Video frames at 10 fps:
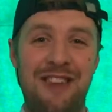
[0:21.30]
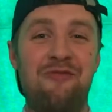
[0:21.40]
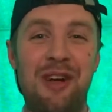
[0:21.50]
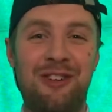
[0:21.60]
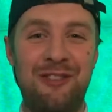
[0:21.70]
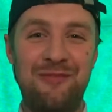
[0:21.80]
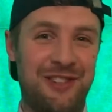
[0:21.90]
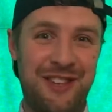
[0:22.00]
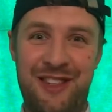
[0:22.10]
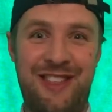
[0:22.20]
welcome
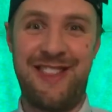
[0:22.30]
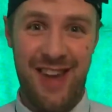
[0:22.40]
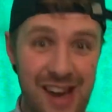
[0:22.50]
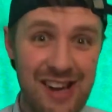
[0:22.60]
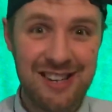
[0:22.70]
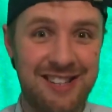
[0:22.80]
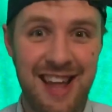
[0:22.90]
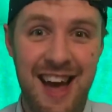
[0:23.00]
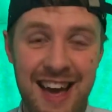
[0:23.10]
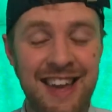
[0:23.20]
to
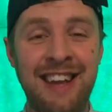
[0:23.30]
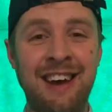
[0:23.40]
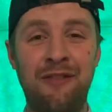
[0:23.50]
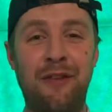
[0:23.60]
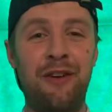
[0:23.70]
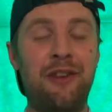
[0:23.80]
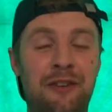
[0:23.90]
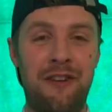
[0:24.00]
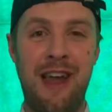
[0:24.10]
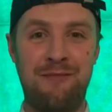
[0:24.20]
Thursday for
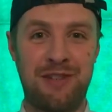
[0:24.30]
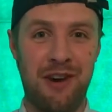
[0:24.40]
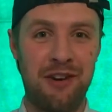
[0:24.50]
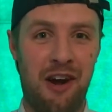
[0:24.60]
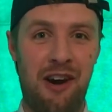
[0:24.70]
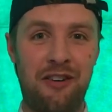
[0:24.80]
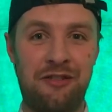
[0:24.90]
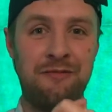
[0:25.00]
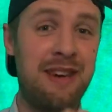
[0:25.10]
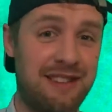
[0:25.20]
another episode of
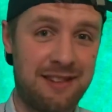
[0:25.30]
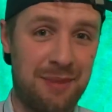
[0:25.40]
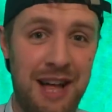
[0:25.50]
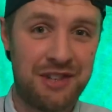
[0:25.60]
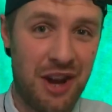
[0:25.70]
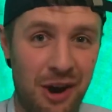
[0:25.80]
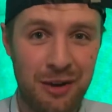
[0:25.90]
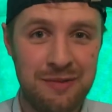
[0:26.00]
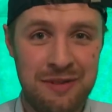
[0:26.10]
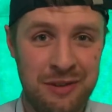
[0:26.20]
Mr. Bletcher
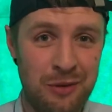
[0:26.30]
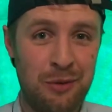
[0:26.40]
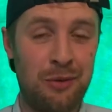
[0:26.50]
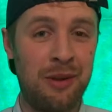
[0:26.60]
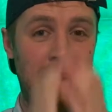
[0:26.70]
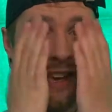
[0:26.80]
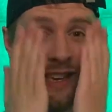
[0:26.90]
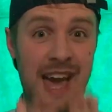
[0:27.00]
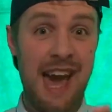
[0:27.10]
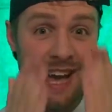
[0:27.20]
Homeschool.
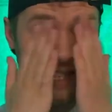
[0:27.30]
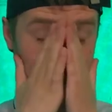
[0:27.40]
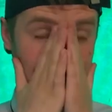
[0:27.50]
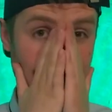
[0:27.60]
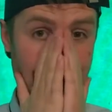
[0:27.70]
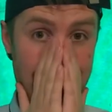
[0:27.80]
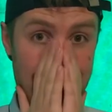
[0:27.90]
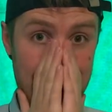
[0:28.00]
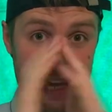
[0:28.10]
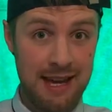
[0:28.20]
Yes,
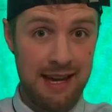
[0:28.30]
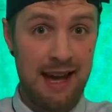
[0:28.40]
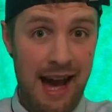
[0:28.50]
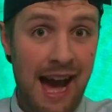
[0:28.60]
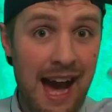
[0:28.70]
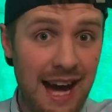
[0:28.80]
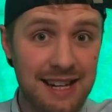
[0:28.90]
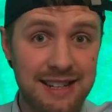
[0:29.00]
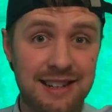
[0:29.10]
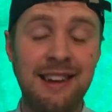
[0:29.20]
the
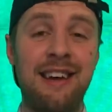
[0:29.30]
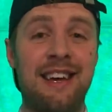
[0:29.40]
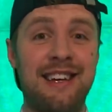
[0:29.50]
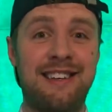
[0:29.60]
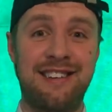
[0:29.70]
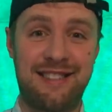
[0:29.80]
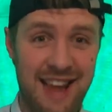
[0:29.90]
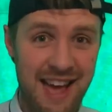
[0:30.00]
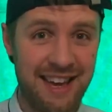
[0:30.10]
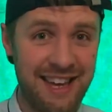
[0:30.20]
hat is
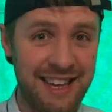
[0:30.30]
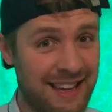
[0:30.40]
staying.